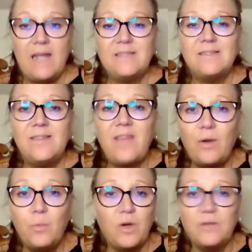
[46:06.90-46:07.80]
It's
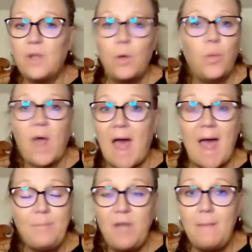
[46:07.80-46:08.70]
their words.
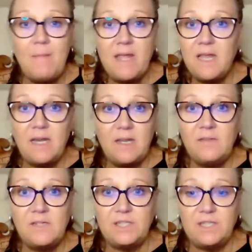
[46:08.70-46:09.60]
I'm not making
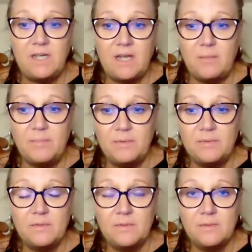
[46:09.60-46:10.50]
none of this shit up.
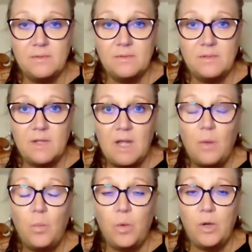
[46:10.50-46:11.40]

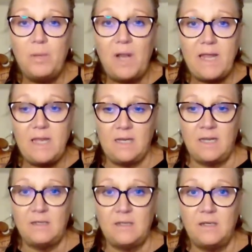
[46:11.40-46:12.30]
We're
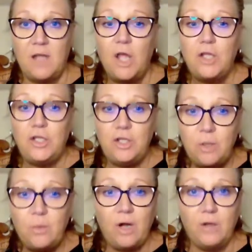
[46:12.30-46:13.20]
playing it.
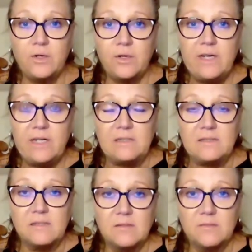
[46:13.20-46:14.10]
You heard
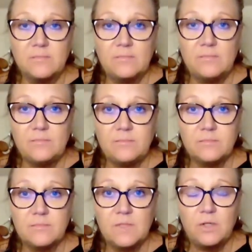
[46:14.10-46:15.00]
Chris.
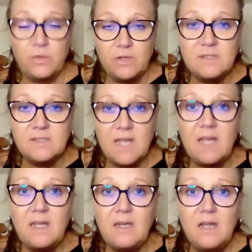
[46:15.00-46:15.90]
Chris
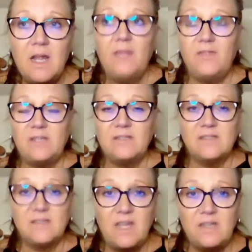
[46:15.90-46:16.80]
said the
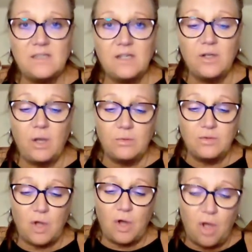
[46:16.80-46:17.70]
scent
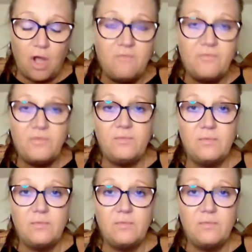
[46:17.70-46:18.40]
goes off